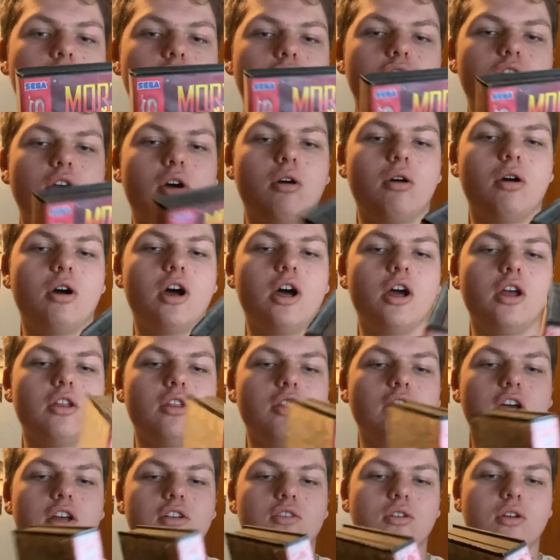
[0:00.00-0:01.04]
So
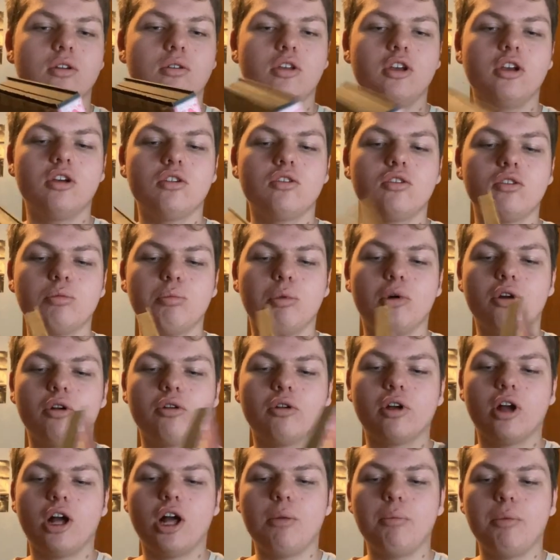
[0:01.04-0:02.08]
yeah, so here's Mortal
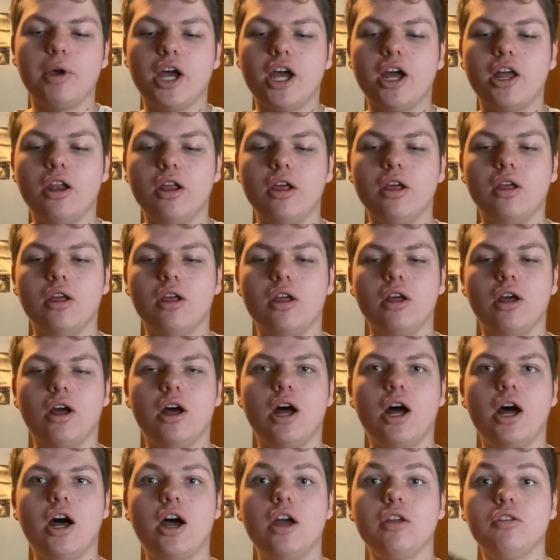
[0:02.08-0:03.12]
Kombat.
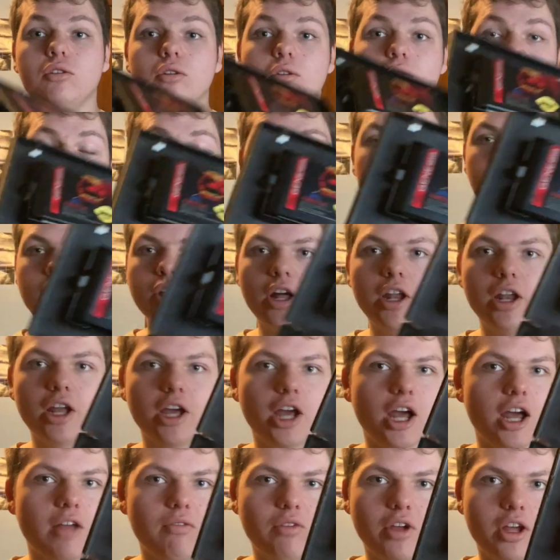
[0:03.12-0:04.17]
You gotta
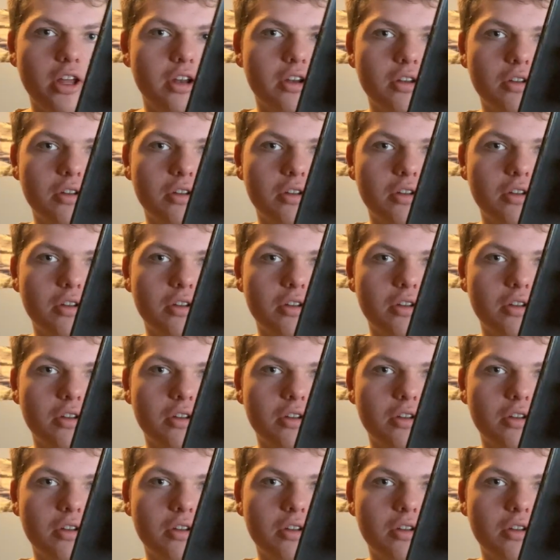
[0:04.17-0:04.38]
have that in the